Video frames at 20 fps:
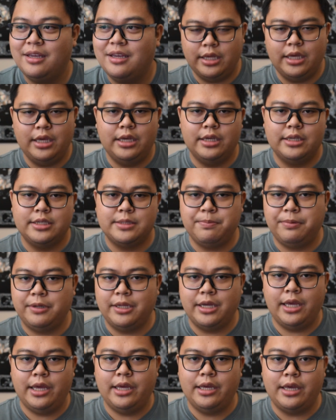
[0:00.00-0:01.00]
He is
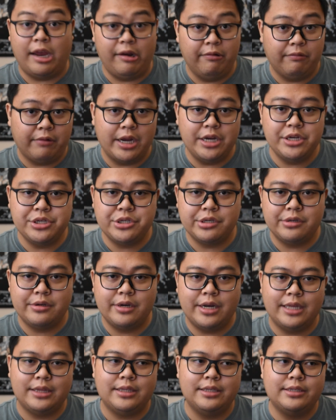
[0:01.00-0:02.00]
playing a
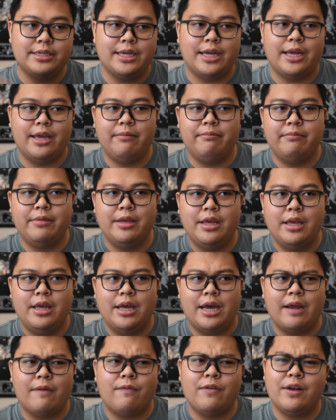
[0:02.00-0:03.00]
ranger at the time.
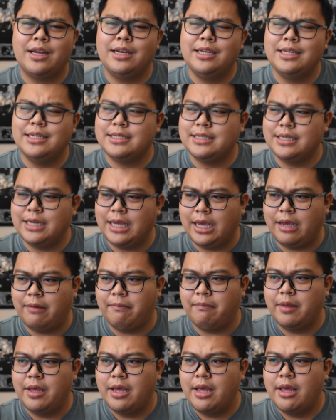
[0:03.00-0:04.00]
I forgot his
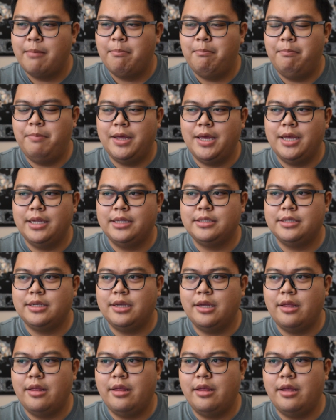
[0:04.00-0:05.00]
name, but
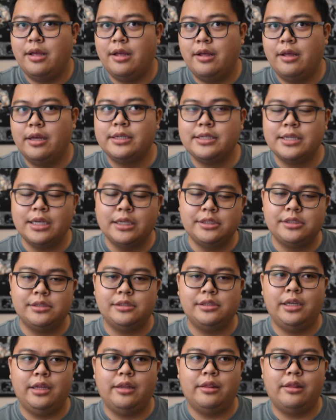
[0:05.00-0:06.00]

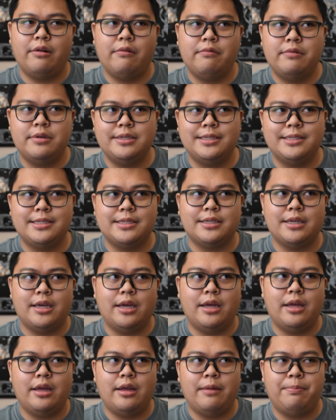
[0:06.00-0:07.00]
essentially there was
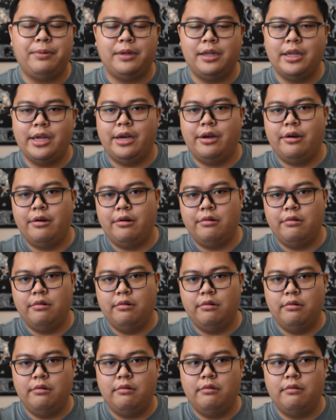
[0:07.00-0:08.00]
a player
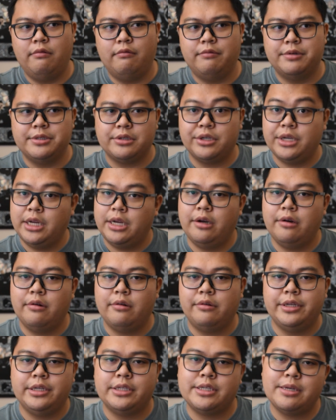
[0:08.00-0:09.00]
who was here
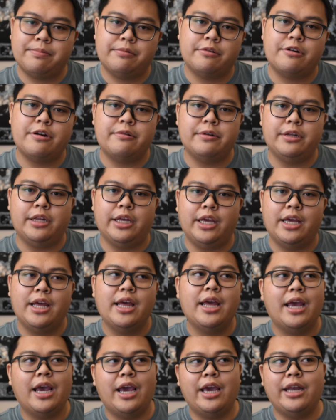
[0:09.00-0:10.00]
only temporarily,
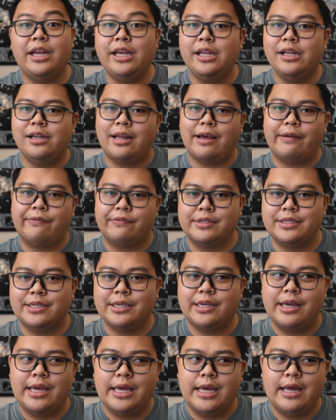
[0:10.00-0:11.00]
and he left.
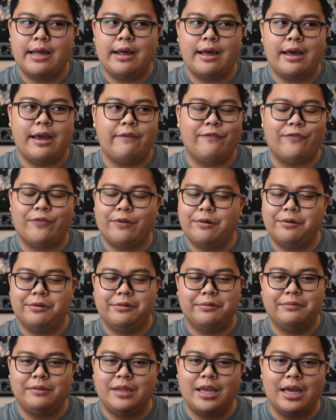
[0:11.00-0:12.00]
I
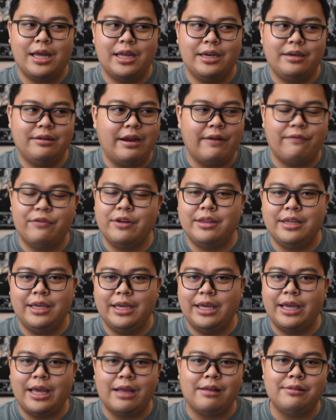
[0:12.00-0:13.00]
forgot
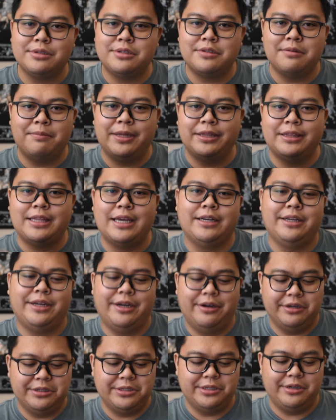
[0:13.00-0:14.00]
everything else about that
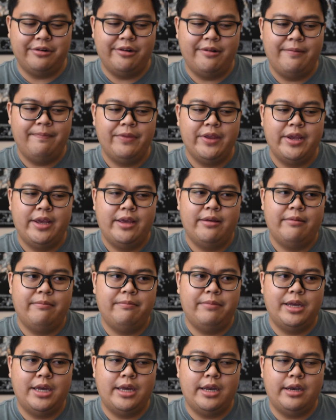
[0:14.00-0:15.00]
character.
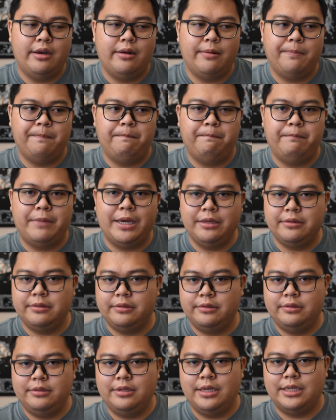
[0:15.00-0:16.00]
But
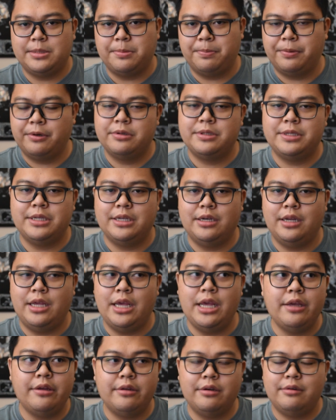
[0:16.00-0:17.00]
Michael, as a person,
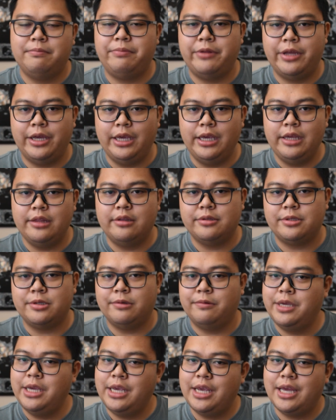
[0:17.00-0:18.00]
he couldn't play either,
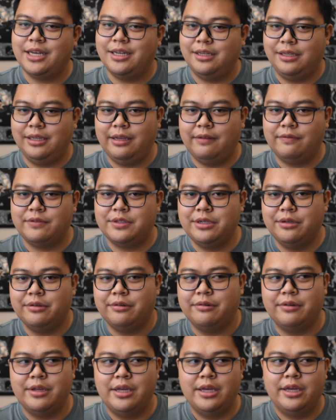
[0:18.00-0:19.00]
so he had to leave
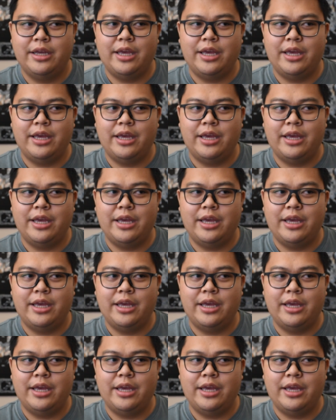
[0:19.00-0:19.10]
too.